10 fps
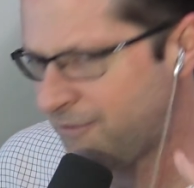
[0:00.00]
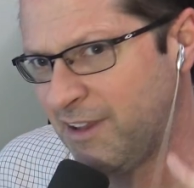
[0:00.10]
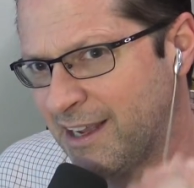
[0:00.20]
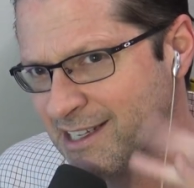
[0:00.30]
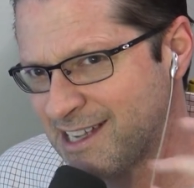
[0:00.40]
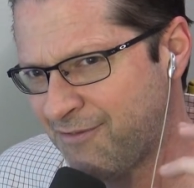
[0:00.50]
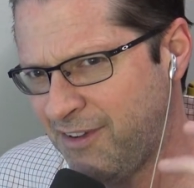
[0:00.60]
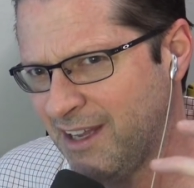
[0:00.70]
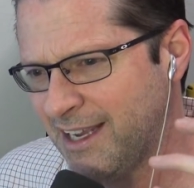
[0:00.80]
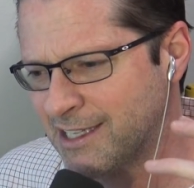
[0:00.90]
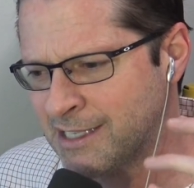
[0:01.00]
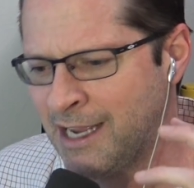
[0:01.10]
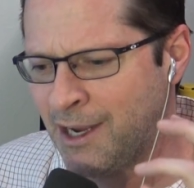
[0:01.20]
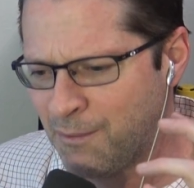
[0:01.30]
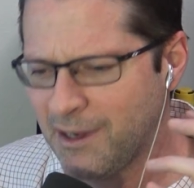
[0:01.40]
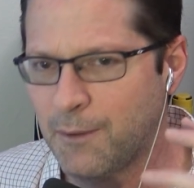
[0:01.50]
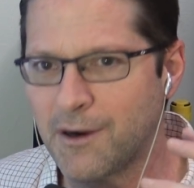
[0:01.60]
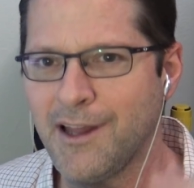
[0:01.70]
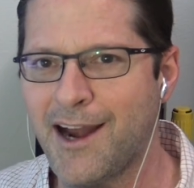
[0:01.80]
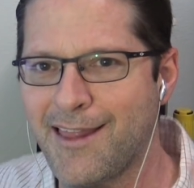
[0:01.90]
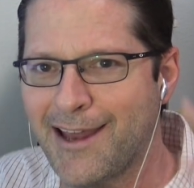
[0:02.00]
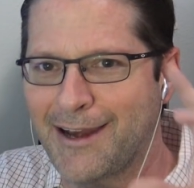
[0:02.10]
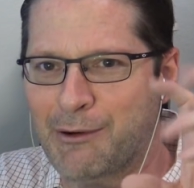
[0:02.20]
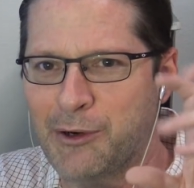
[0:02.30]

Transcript: that feeling because that feeling is really where a lot of that